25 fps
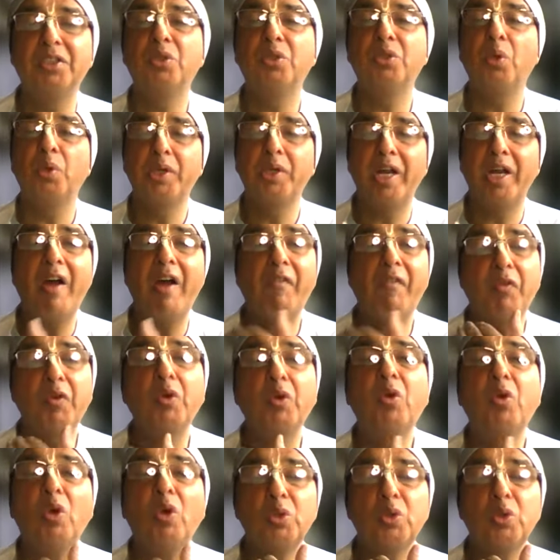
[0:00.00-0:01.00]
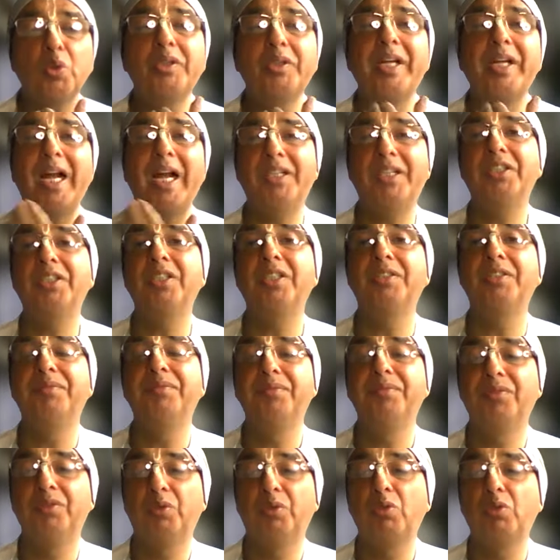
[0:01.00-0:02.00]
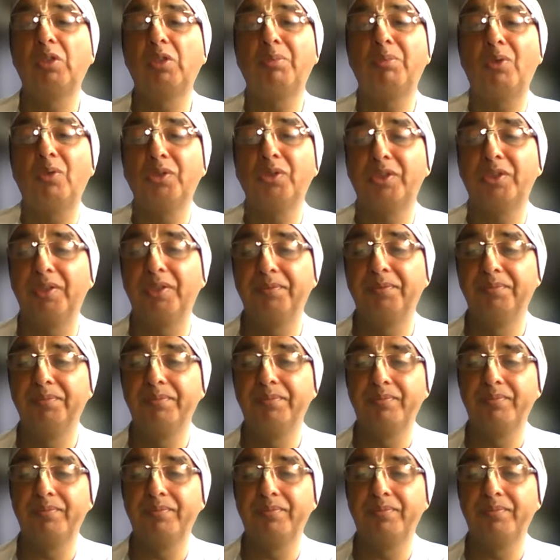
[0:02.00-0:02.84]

So you have to go through the action, through the motion.